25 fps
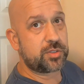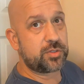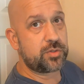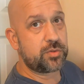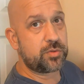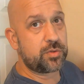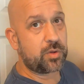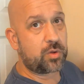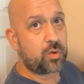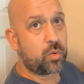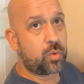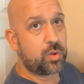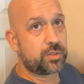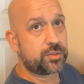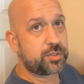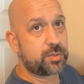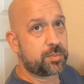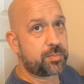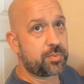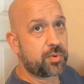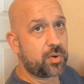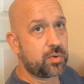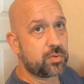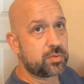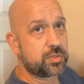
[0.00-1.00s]
to do the quilt
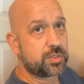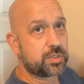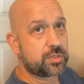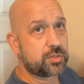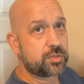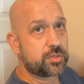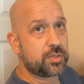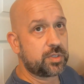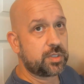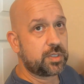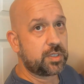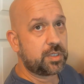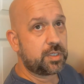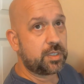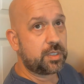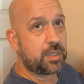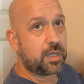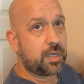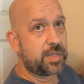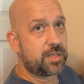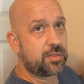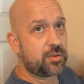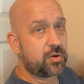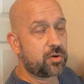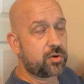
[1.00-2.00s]
approach
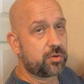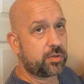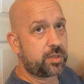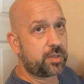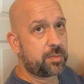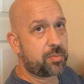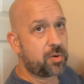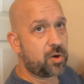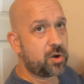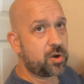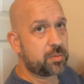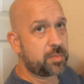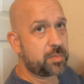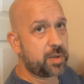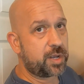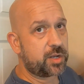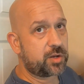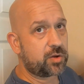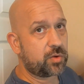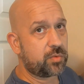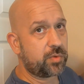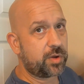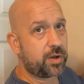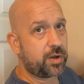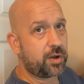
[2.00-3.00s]
in the early part of my
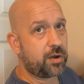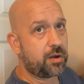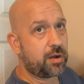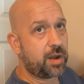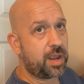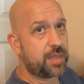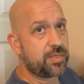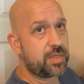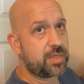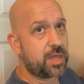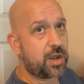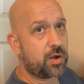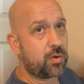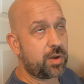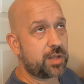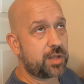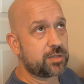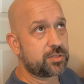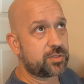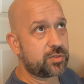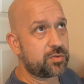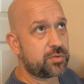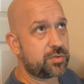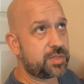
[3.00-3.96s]
career, and then around